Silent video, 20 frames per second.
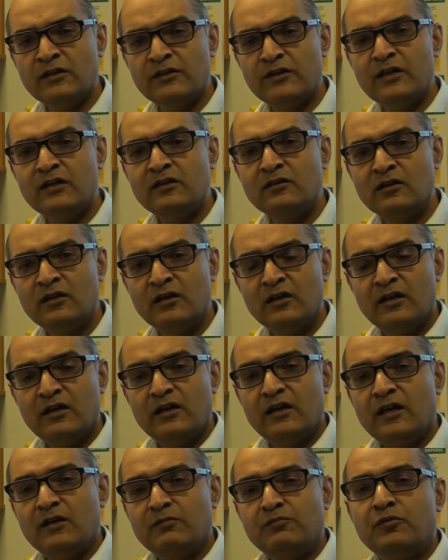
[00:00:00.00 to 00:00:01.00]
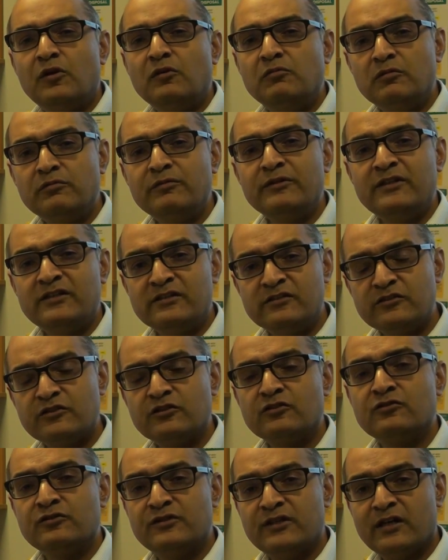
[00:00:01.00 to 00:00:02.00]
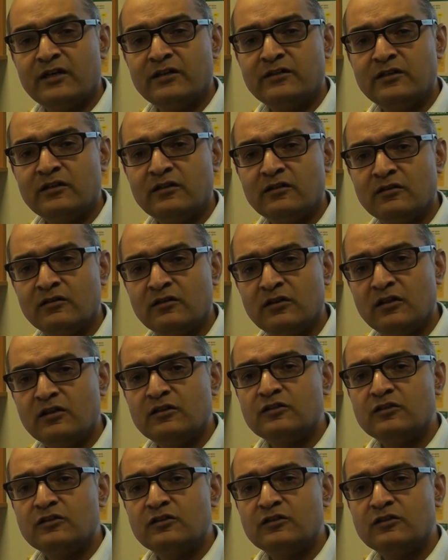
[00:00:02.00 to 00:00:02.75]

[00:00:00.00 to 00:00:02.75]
then it probably isn't a good idea